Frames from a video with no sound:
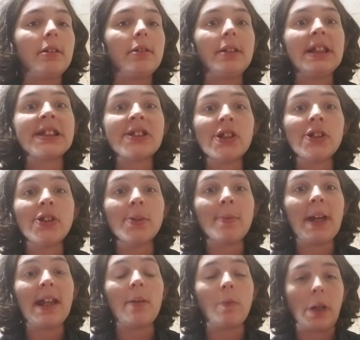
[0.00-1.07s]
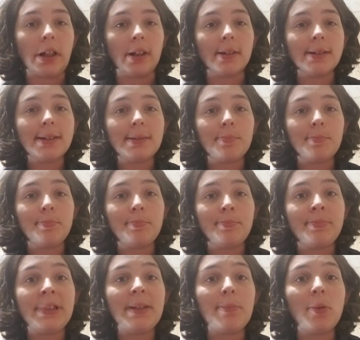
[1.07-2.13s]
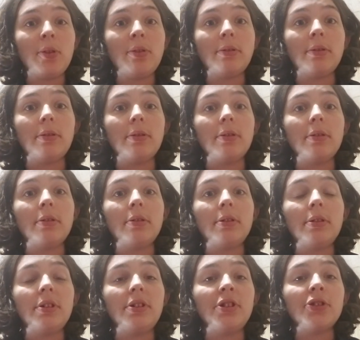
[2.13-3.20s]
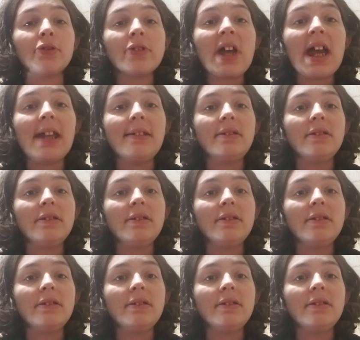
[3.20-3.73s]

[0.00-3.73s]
that's just the way it works. People, you're not